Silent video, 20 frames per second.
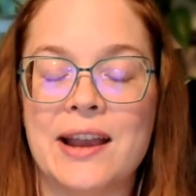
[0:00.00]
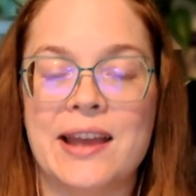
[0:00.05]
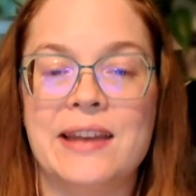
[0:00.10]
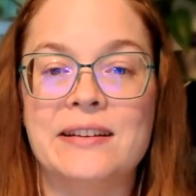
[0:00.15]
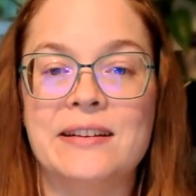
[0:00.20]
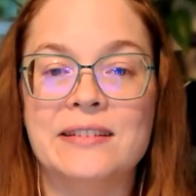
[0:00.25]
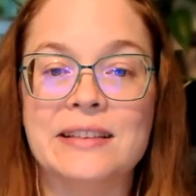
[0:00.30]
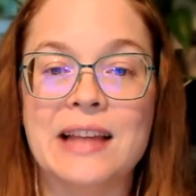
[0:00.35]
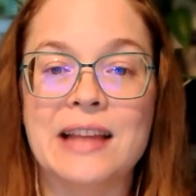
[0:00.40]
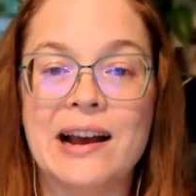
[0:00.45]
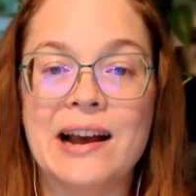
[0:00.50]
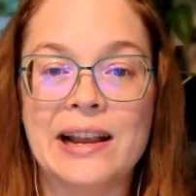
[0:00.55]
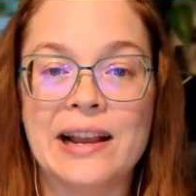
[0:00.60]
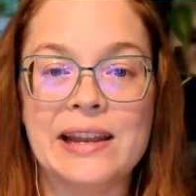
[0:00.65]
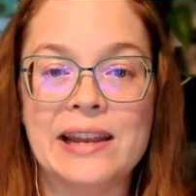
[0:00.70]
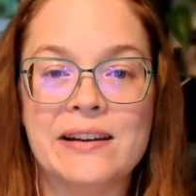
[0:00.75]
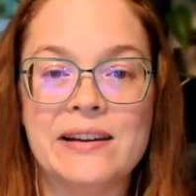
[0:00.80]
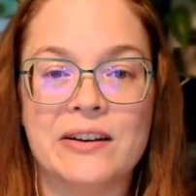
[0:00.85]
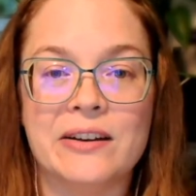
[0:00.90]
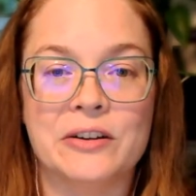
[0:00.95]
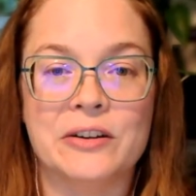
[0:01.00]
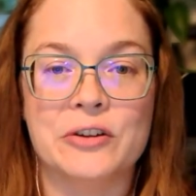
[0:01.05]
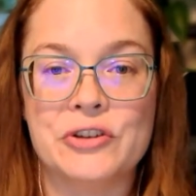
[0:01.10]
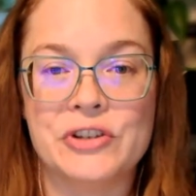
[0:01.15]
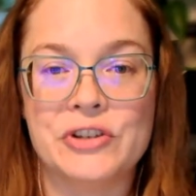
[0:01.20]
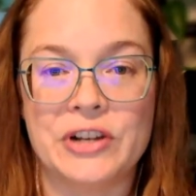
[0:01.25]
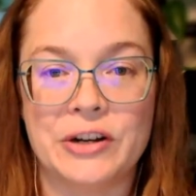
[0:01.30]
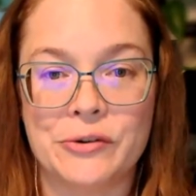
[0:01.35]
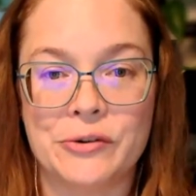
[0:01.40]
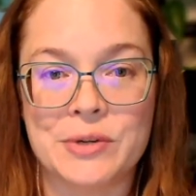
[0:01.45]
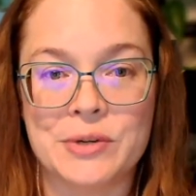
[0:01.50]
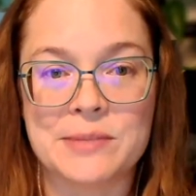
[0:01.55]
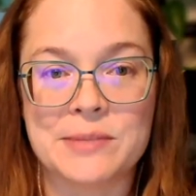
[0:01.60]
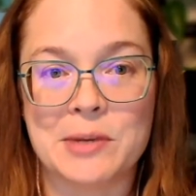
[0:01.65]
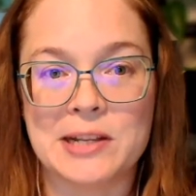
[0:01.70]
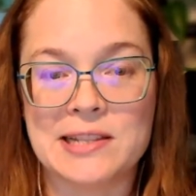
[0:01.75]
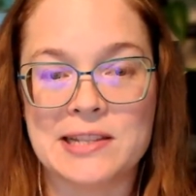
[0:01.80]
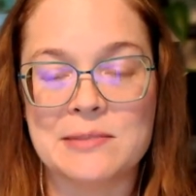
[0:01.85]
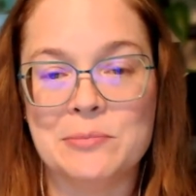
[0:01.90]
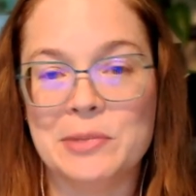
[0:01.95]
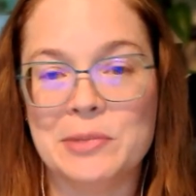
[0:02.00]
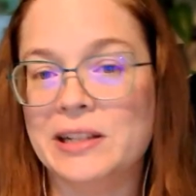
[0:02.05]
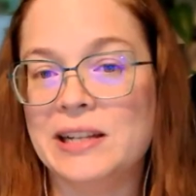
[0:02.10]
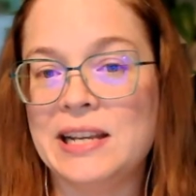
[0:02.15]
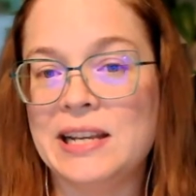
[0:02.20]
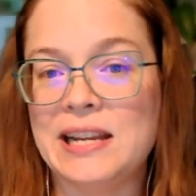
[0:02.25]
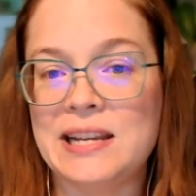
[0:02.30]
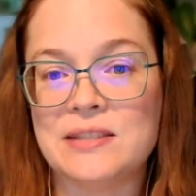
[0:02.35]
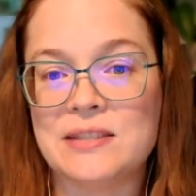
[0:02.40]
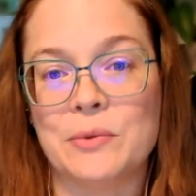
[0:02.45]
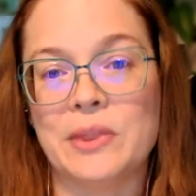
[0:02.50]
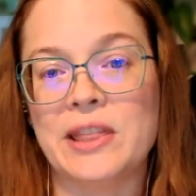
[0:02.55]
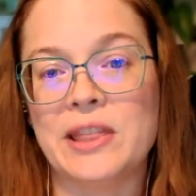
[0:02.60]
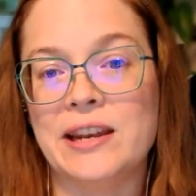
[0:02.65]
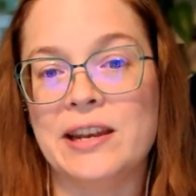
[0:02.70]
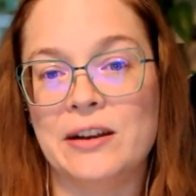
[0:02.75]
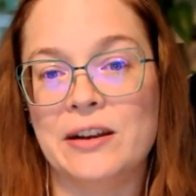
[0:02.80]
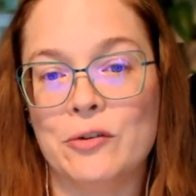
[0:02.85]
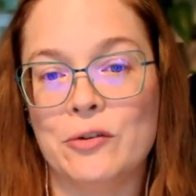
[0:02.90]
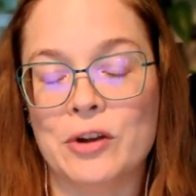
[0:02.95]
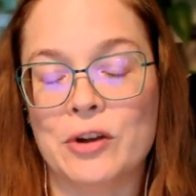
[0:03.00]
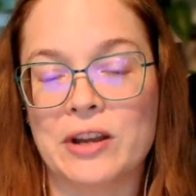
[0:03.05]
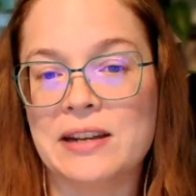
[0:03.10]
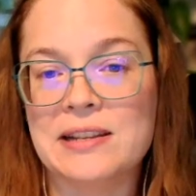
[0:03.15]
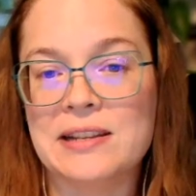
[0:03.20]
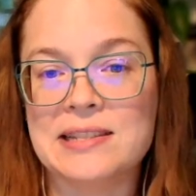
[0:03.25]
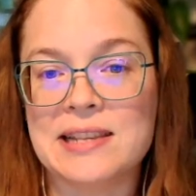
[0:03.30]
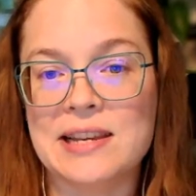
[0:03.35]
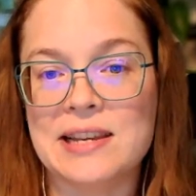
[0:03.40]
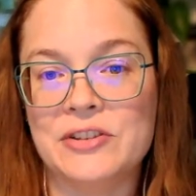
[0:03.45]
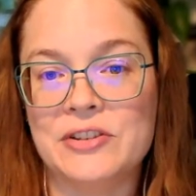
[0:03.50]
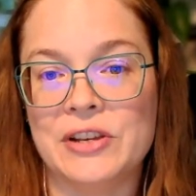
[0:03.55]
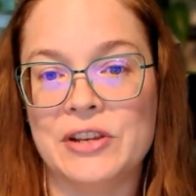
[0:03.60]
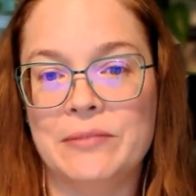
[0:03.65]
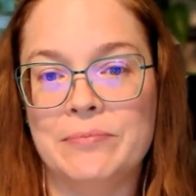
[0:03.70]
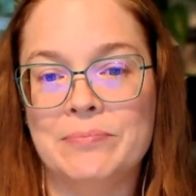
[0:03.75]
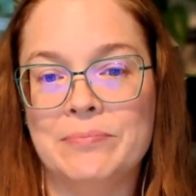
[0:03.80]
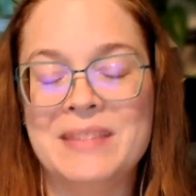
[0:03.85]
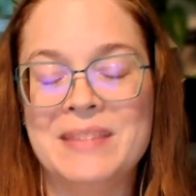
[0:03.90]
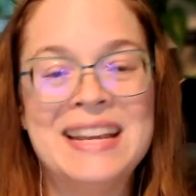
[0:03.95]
and align on our shared responsibilities within an organization.